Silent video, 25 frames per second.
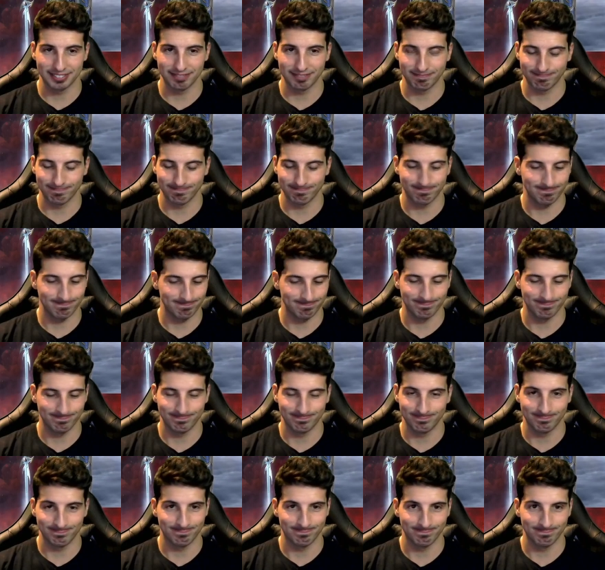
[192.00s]

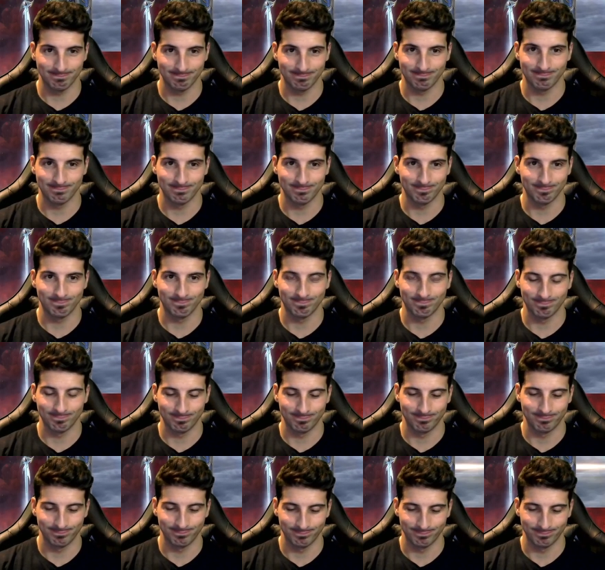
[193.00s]

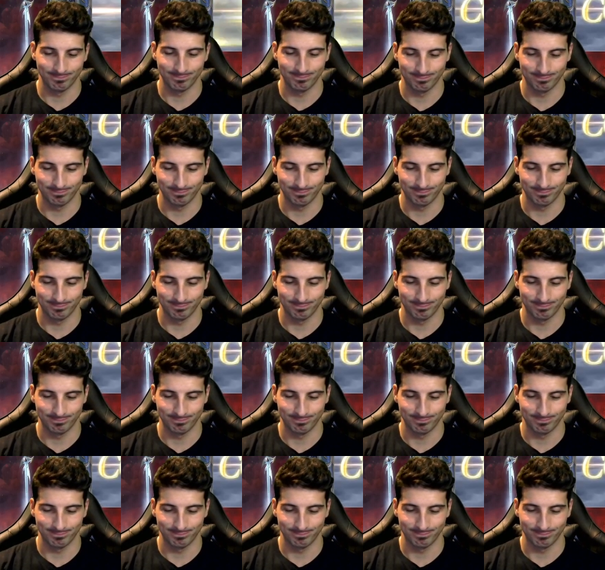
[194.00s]
Nobody speaks.